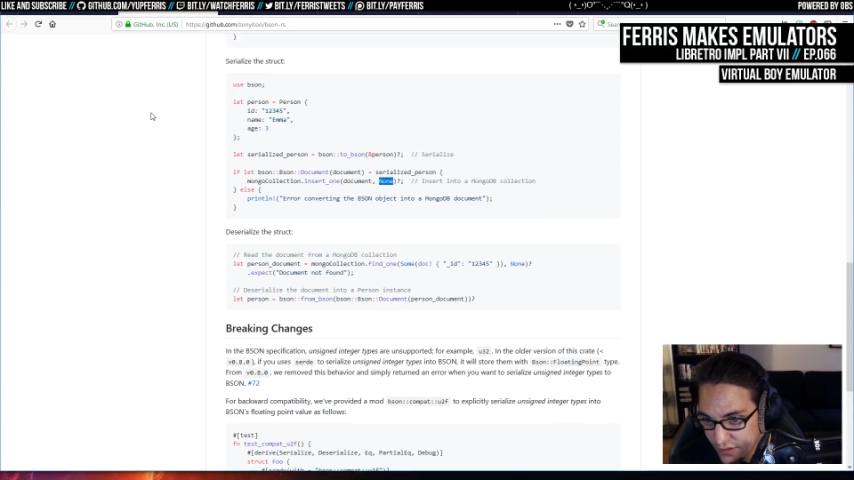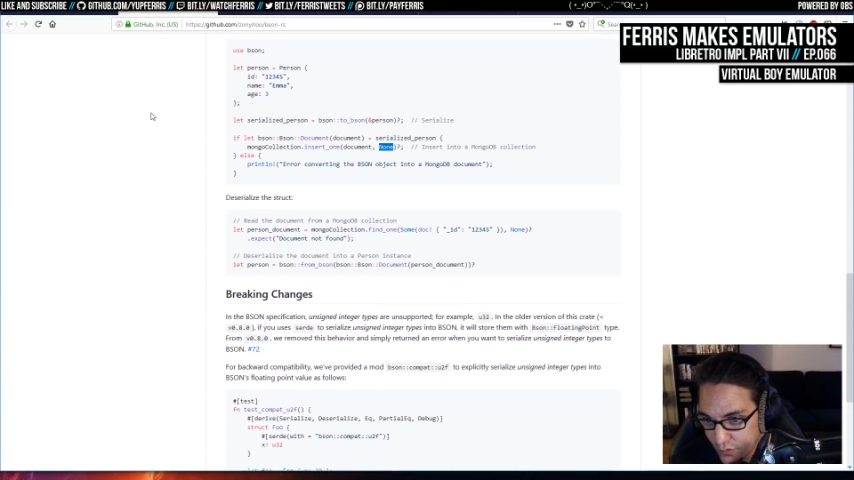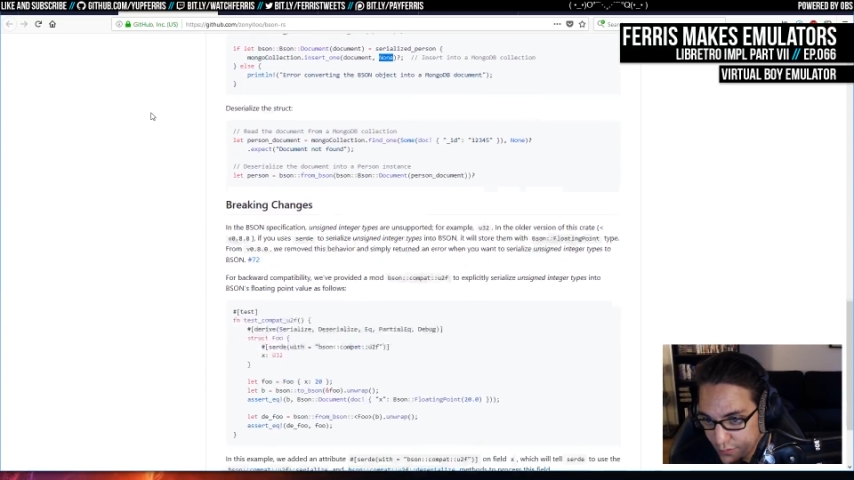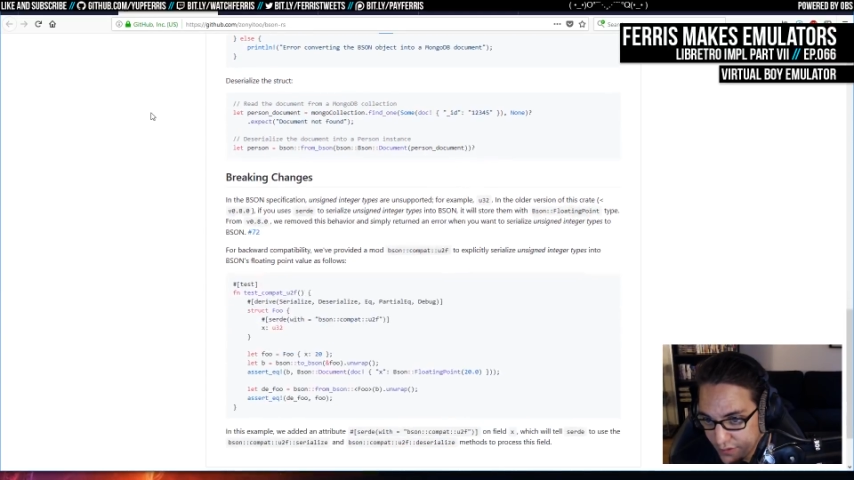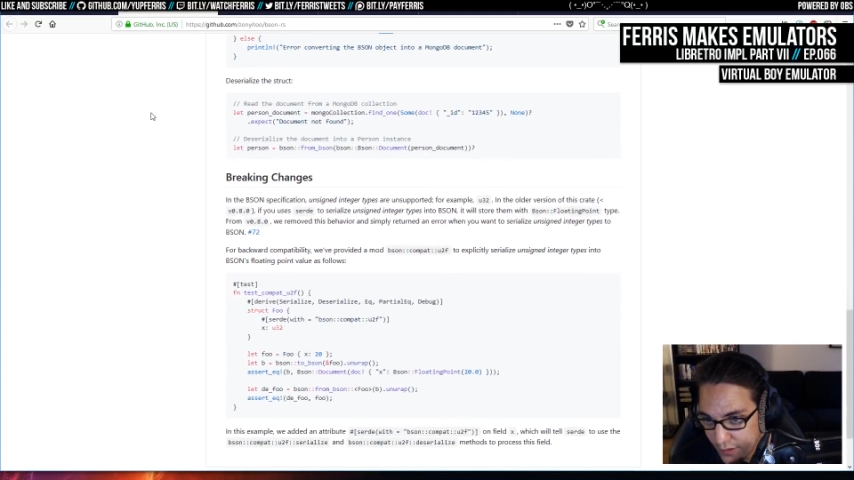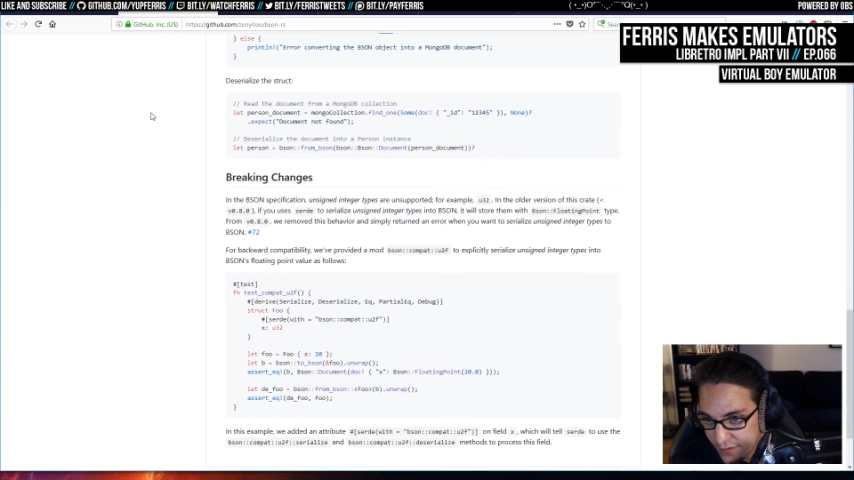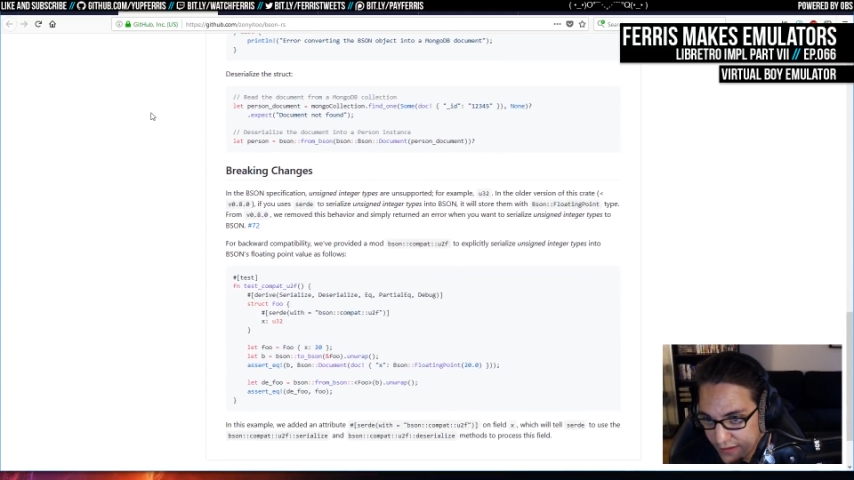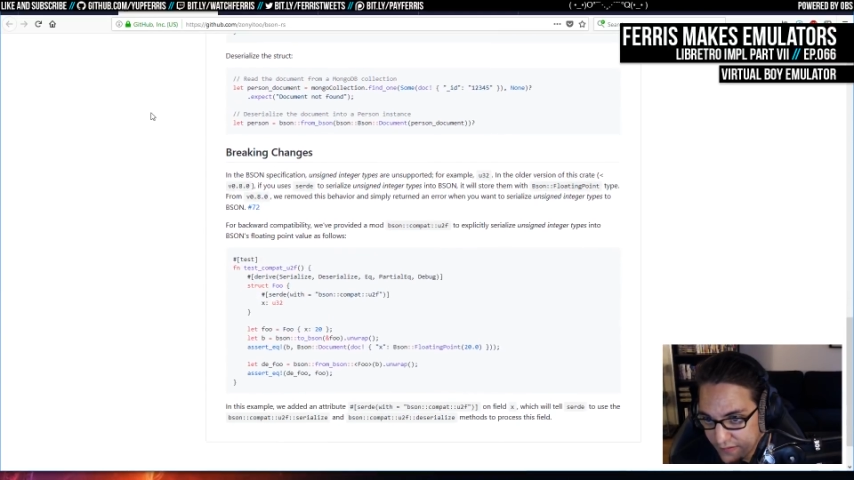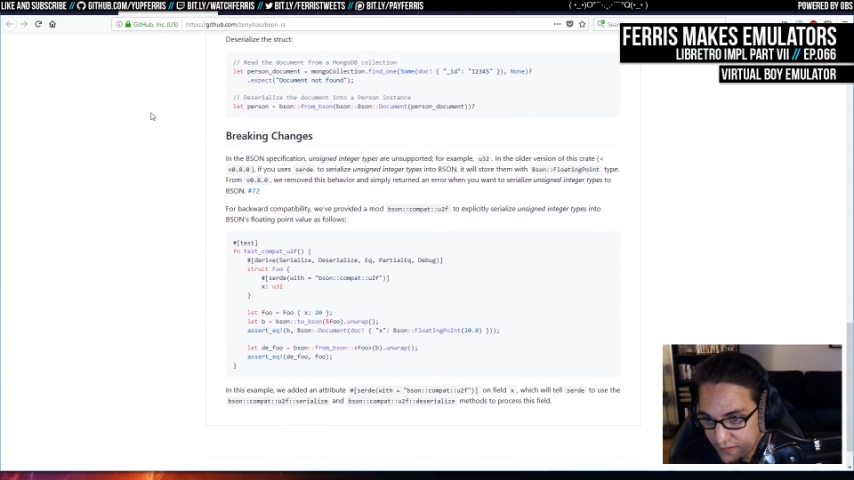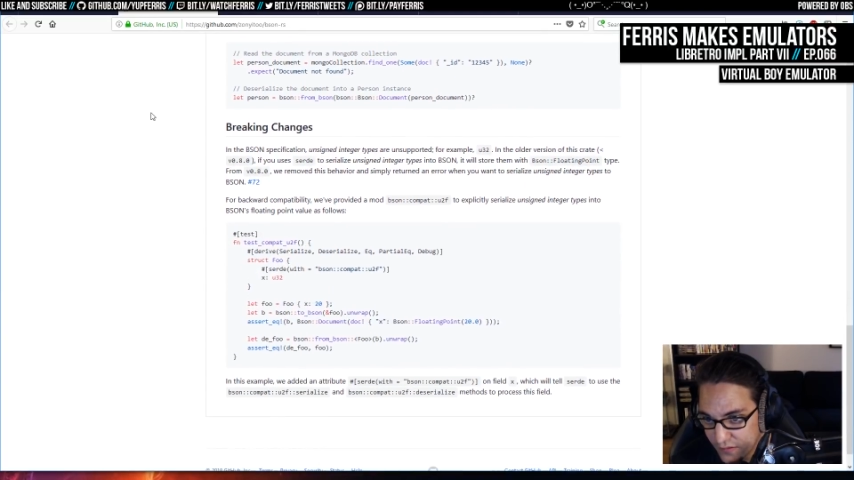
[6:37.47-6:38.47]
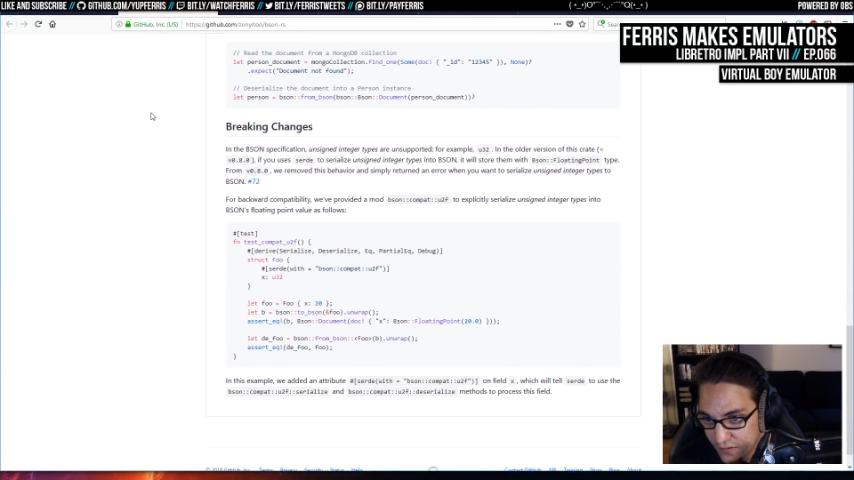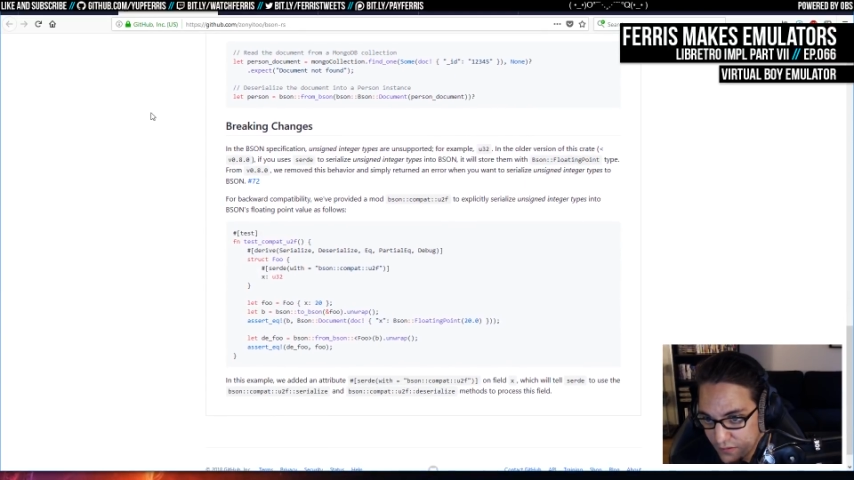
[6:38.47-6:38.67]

I think we'll be okay with that.